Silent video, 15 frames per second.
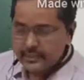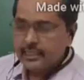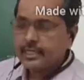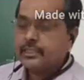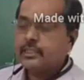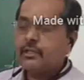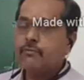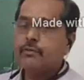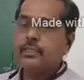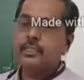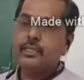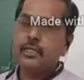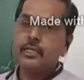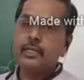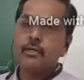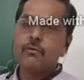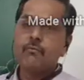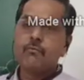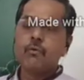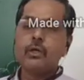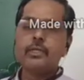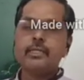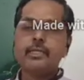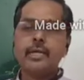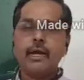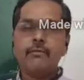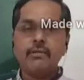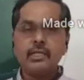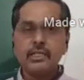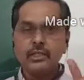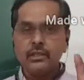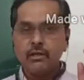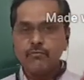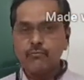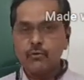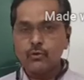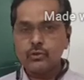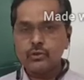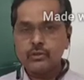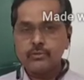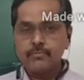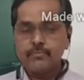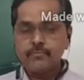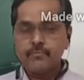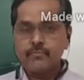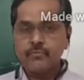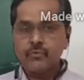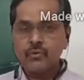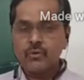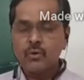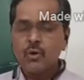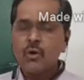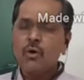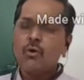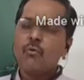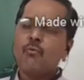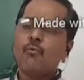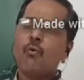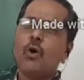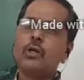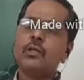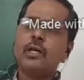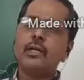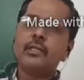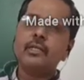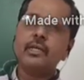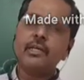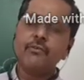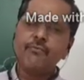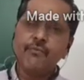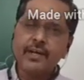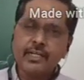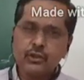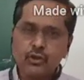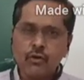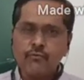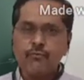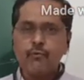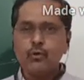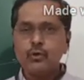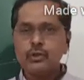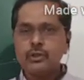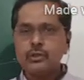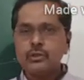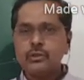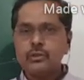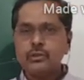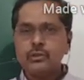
lecture we see what is gravitational force, what are the effects of force,